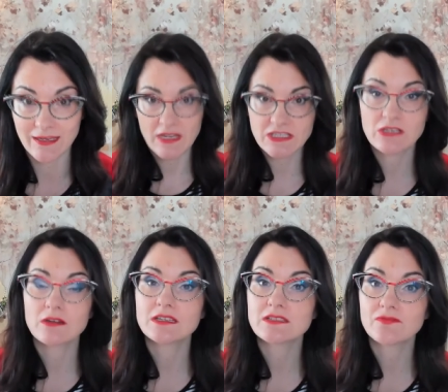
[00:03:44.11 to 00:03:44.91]
Flashing
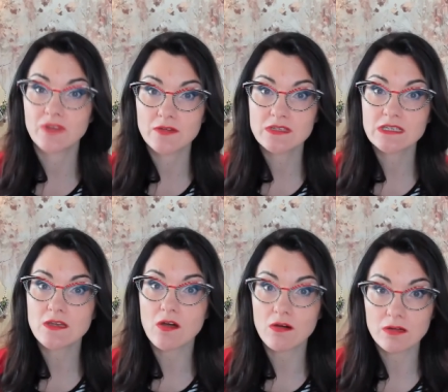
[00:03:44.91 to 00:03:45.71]
lights and floaters
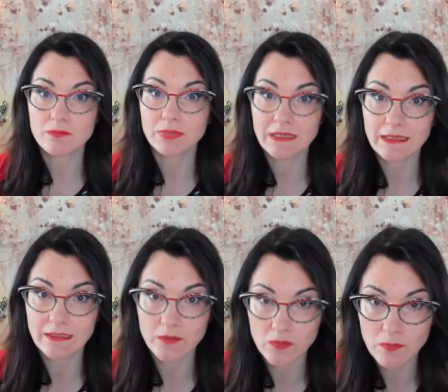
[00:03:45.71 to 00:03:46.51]
are completely
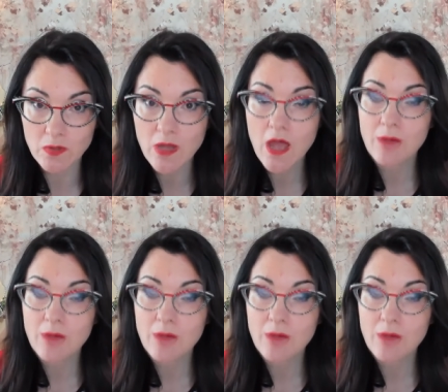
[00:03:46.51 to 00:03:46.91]
normal,